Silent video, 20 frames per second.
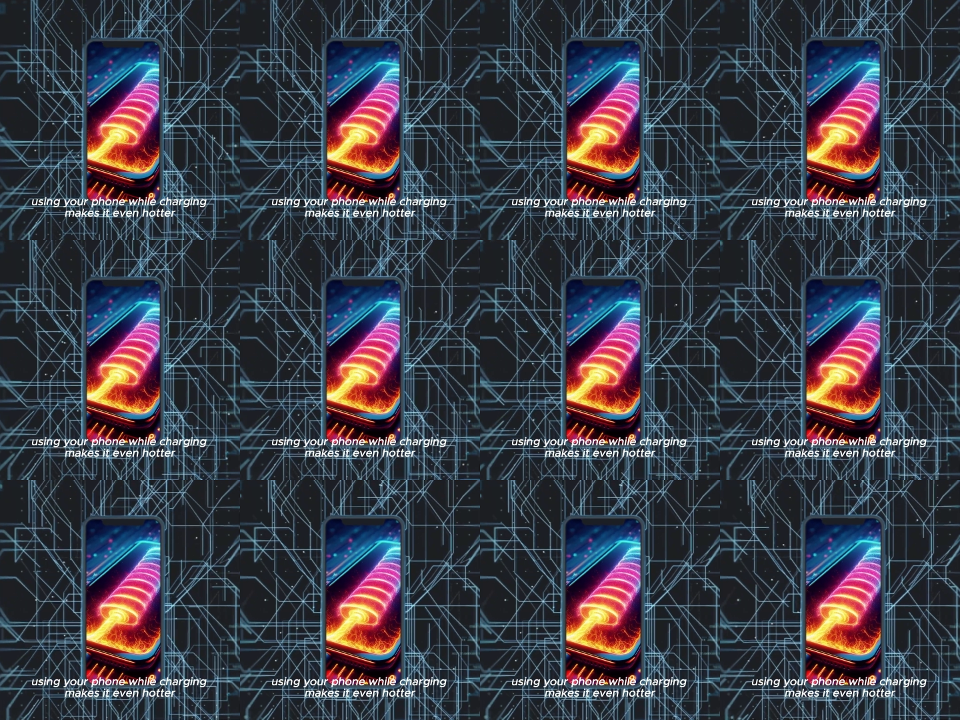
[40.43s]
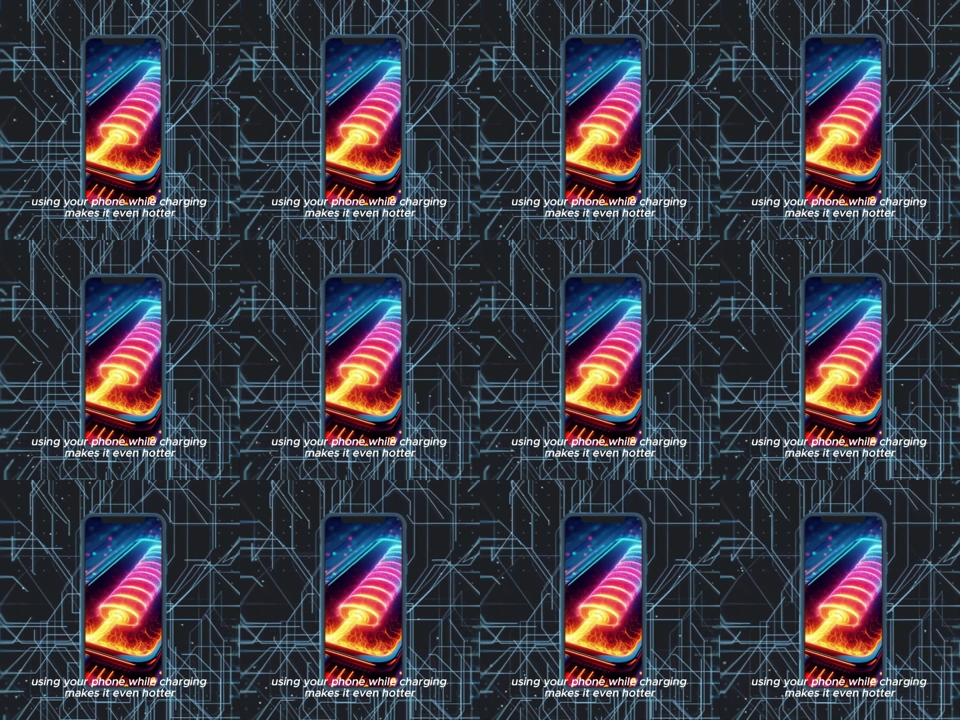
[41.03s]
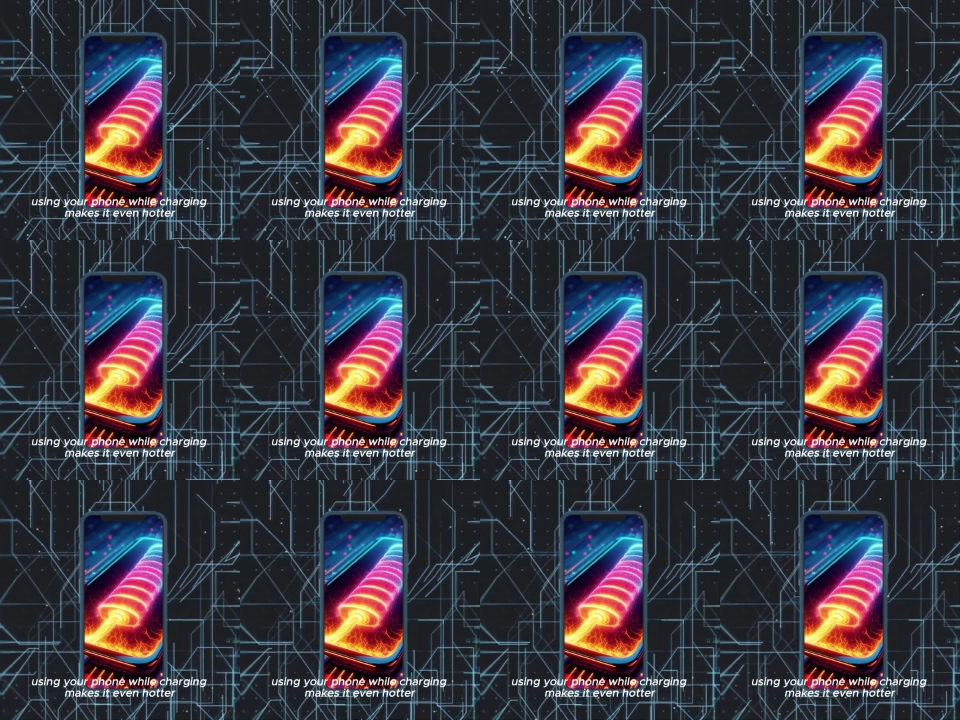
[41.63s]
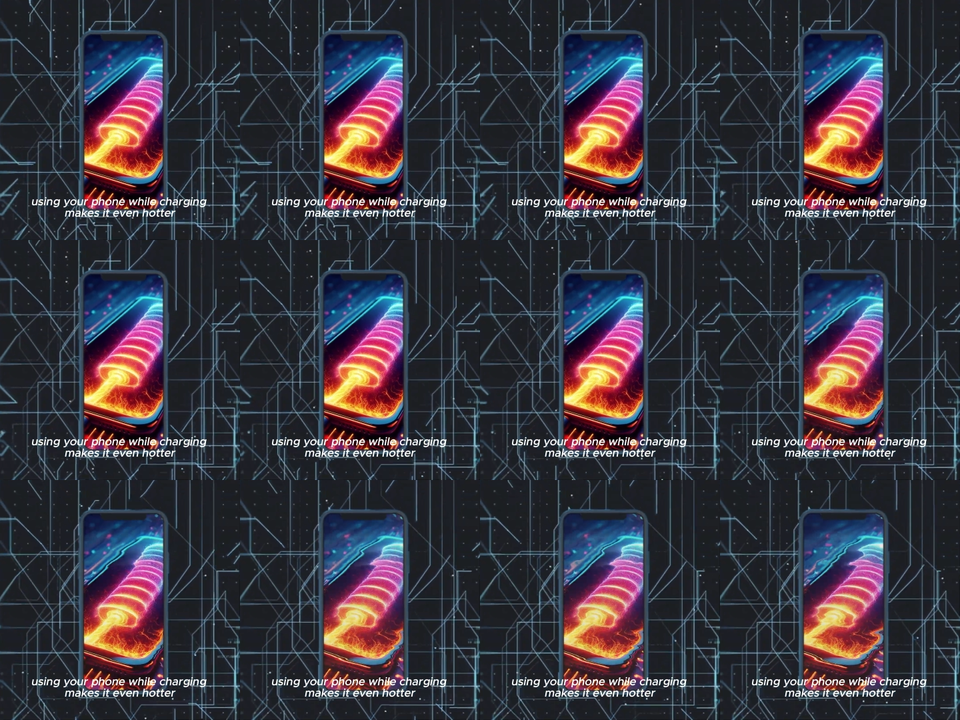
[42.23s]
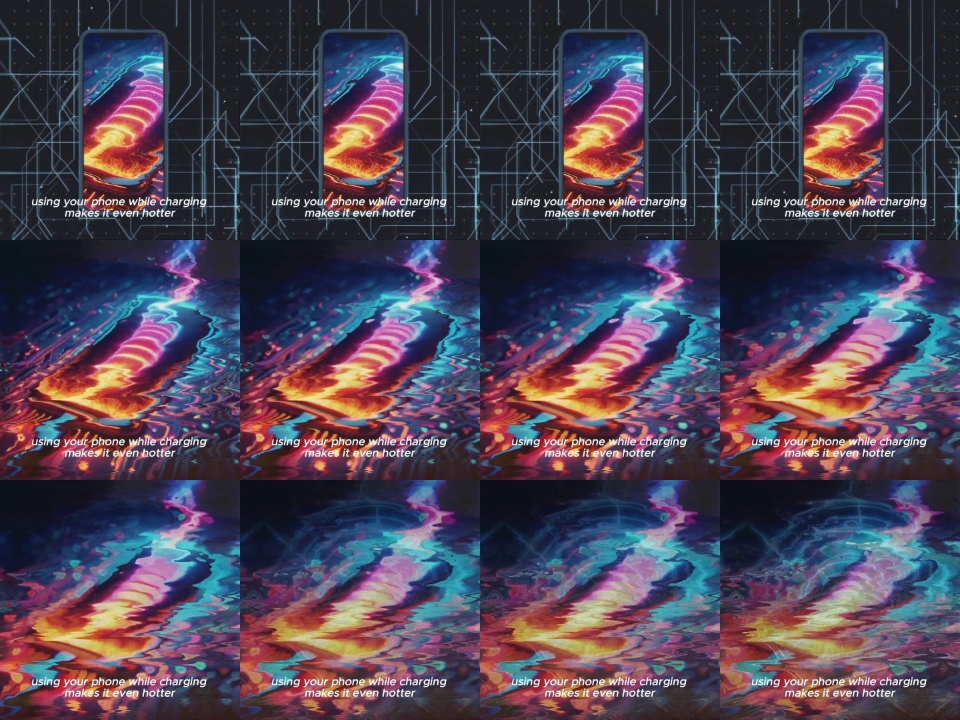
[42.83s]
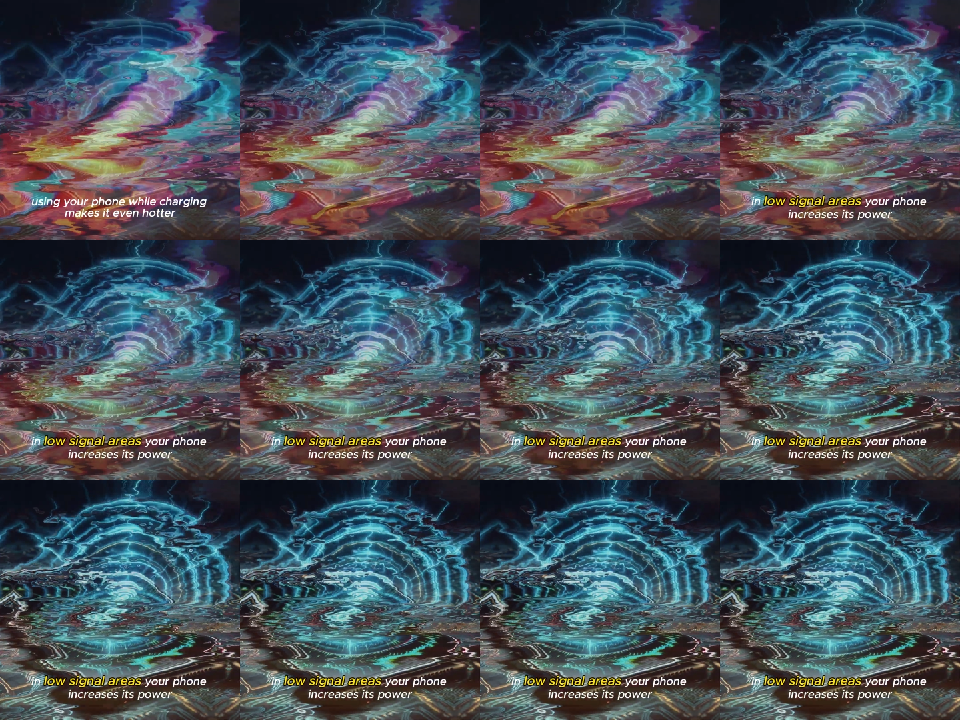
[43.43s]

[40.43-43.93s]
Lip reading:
Nobody's mouth can be seen.